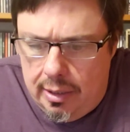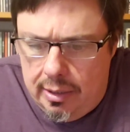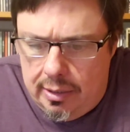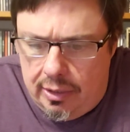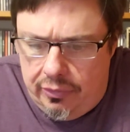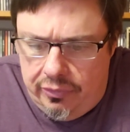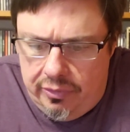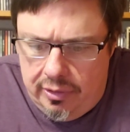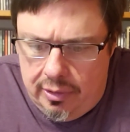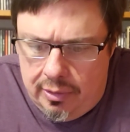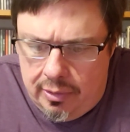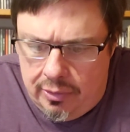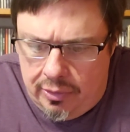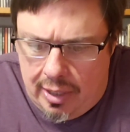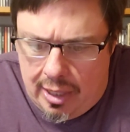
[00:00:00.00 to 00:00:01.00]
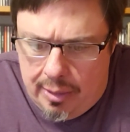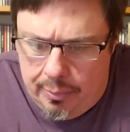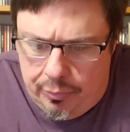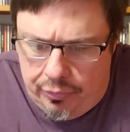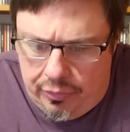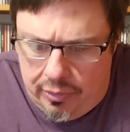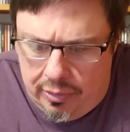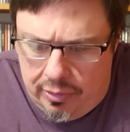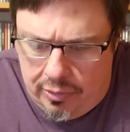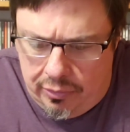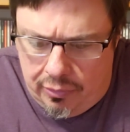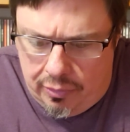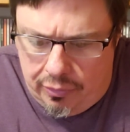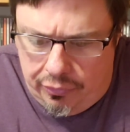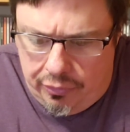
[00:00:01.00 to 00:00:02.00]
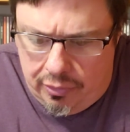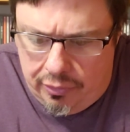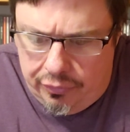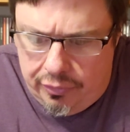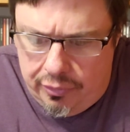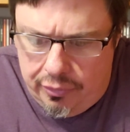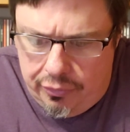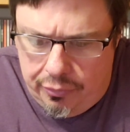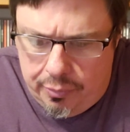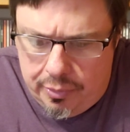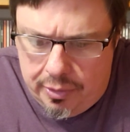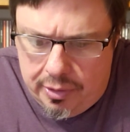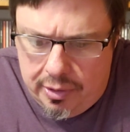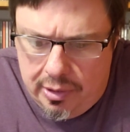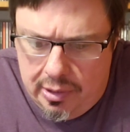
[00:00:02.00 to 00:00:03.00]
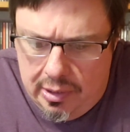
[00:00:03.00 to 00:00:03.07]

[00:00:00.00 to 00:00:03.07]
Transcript: Let's see the songs on this one.